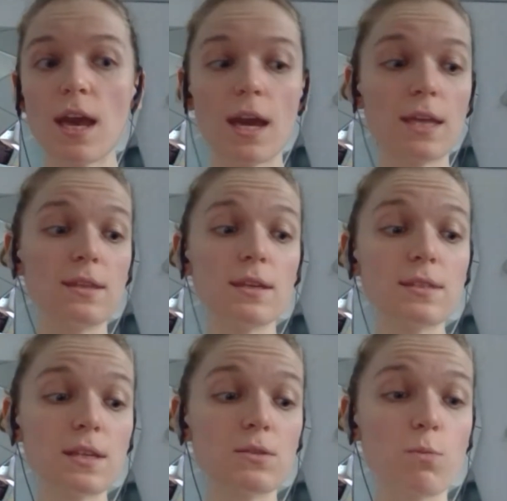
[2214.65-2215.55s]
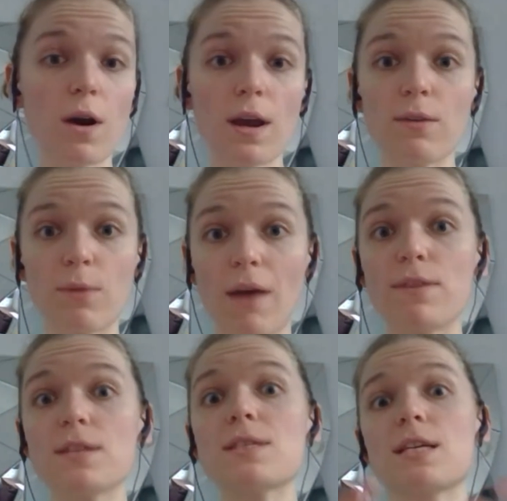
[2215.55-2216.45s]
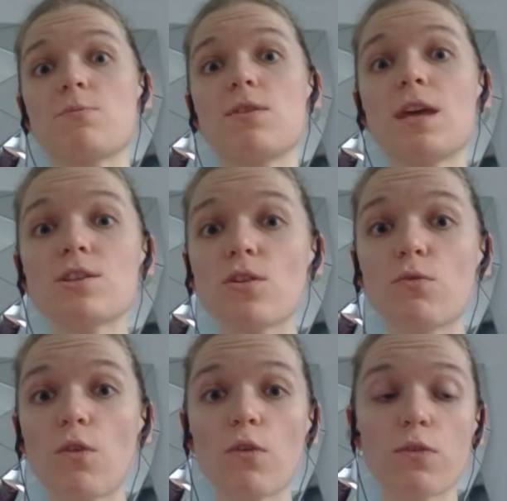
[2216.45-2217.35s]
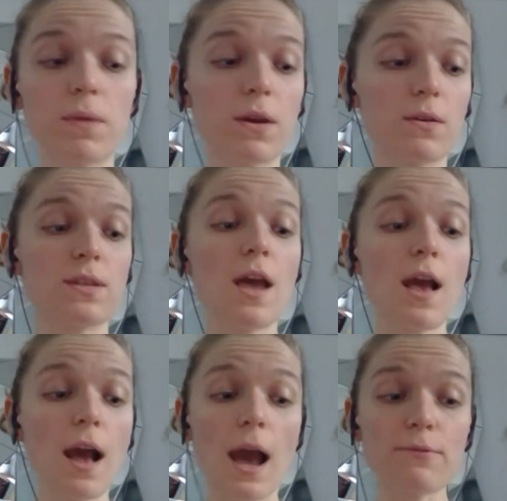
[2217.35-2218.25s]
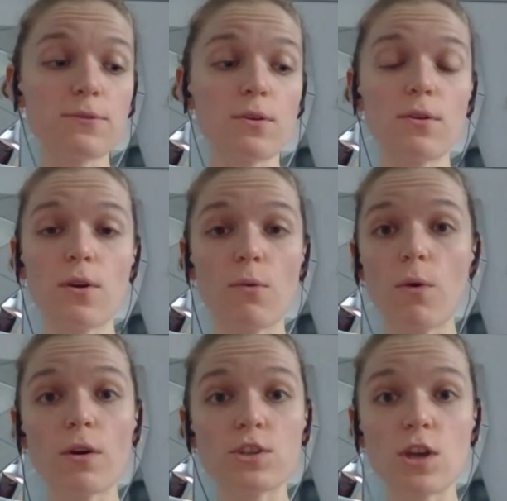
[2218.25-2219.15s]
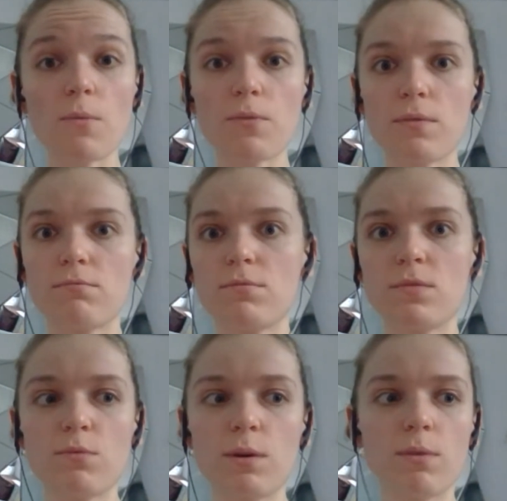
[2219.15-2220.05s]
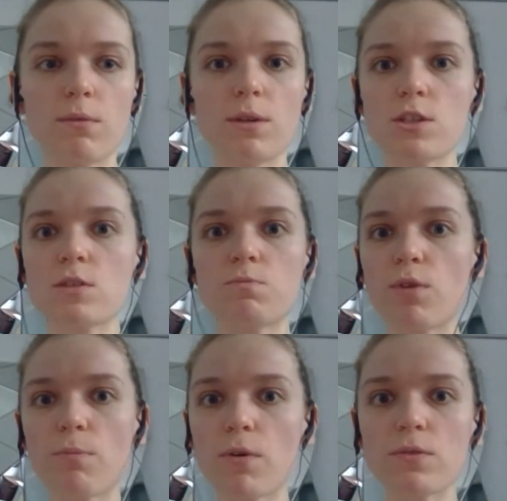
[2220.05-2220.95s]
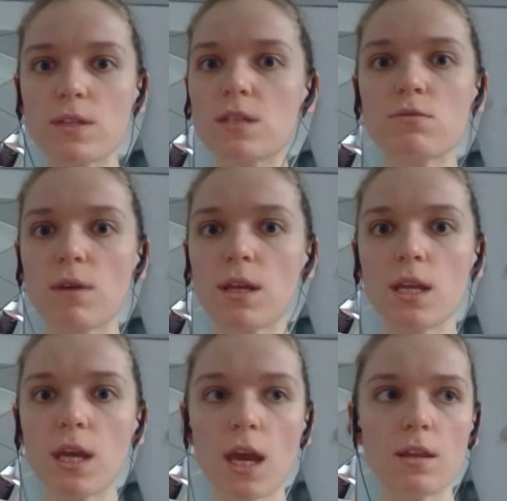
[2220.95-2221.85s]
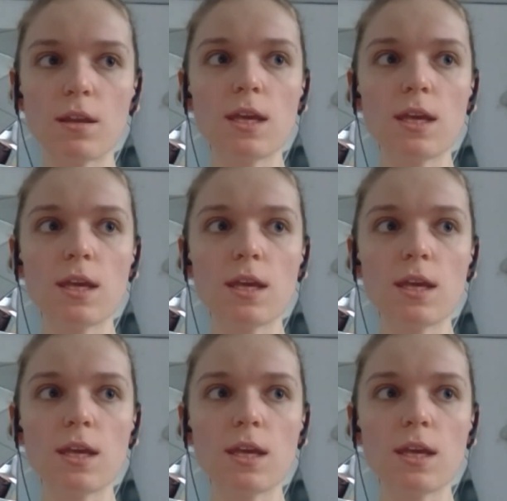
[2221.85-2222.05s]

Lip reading: And this is why we have this exponential growth, because after a workshop, we just proposed this training. And